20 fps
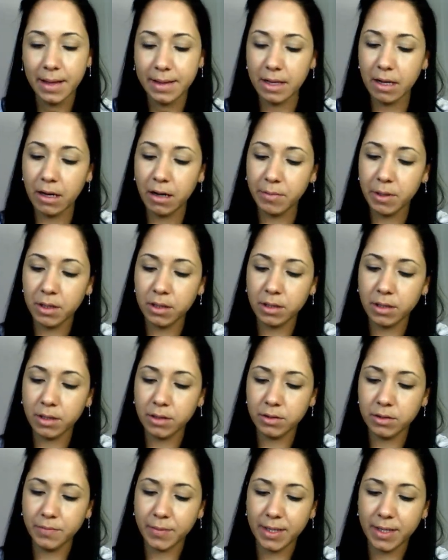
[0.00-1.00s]
Now I'm gonna
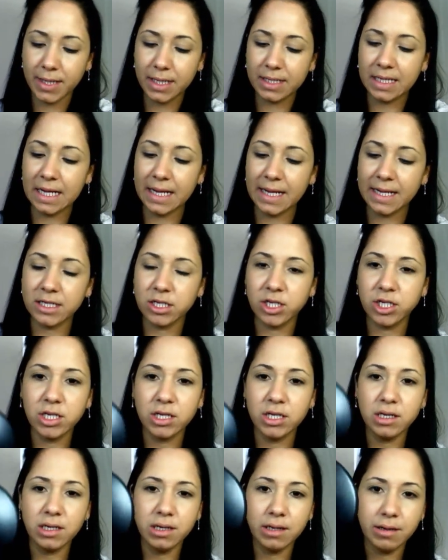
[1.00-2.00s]
use my Select
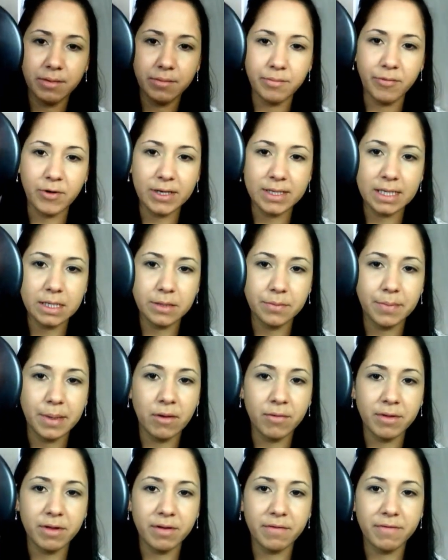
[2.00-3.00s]
She Preset
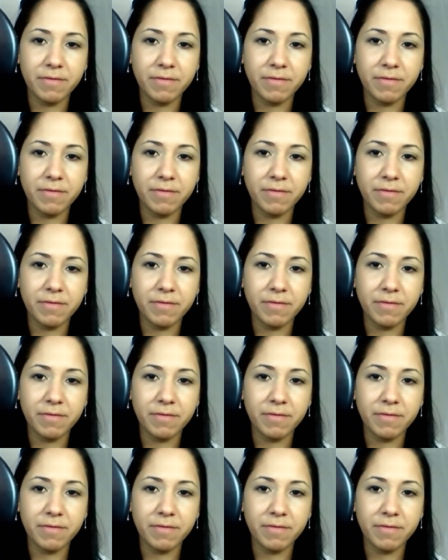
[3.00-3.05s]
Powder